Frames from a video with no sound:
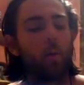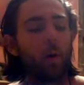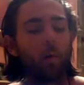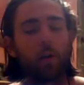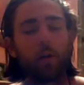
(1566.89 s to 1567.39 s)

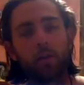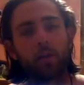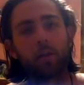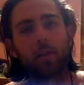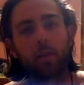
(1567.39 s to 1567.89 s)
what I want to do
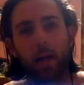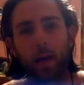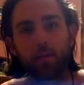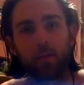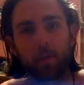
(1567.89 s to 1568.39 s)
with the
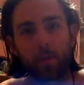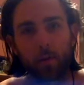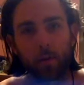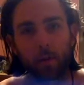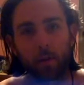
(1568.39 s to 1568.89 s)
stabs I've
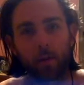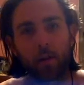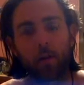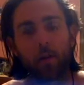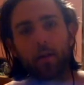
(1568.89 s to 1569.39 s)
been building
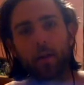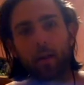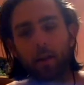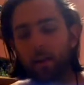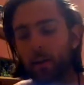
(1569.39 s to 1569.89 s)
and
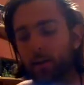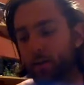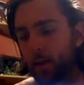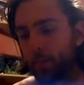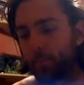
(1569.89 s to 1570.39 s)
taking a next
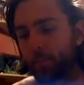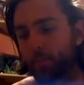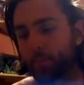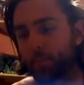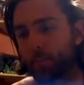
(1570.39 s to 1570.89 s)
step.
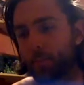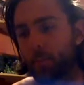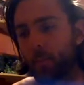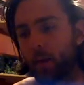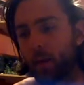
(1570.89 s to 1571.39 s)

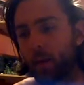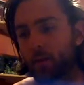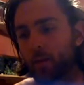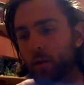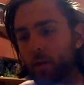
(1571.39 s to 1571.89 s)

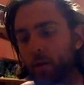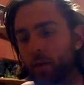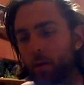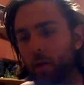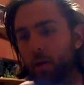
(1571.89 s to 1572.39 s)
And
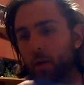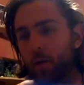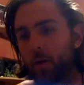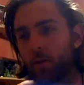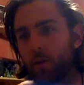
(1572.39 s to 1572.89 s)
so
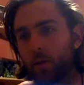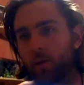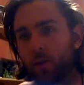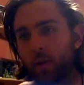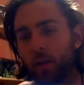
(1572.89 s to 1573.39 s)
there's a
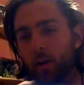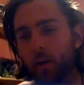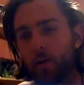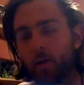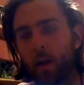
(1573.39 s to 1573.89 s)
notion
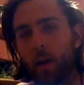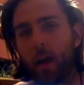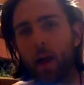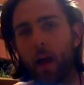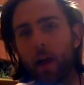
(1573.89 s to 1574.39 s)
of
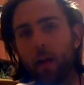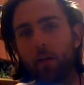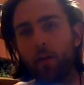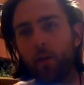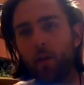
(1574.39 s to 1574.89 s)

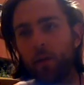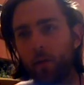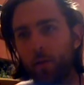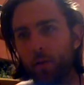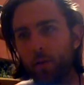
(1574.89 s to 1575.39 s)
how do
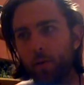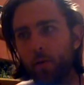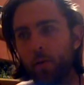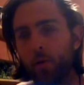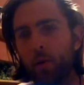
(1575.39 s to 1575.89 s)

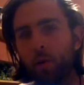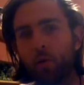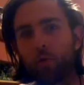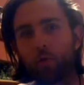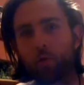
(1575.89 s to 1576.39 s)
you
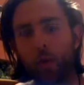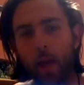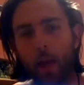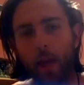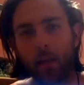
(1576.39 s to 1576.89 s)

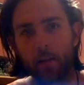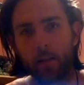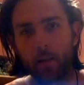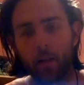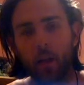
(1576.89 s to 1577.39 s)

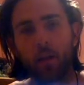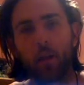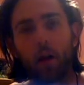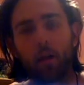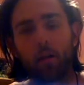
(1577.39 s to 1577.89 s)
create a
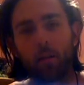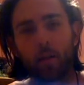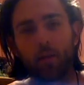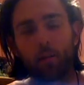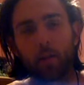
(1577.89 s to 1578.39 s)
lot of
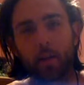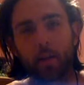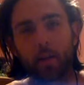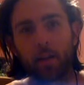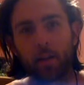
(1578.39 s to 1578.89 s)

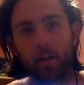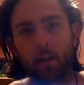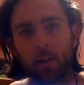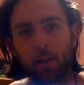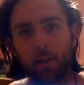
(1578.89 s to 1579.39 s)
electromagnetic
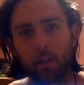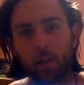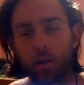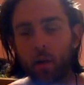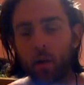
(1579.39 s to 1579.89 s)
energy
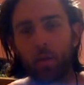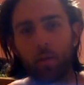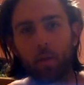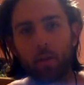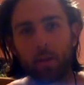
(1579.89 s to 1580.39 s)

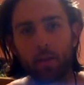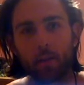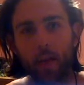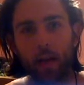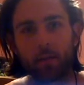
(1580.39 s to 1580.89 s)
with one of these
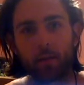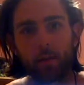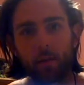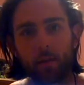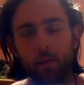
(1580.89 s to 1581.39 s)

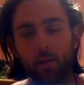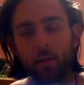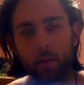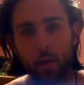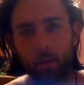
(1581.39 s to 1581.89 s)
stabs? And
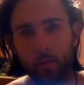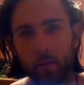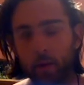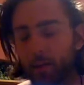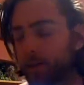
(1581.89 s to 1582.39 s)
there's a couple
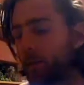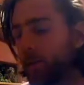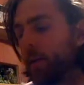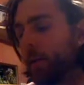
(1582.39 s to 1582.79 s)
ways.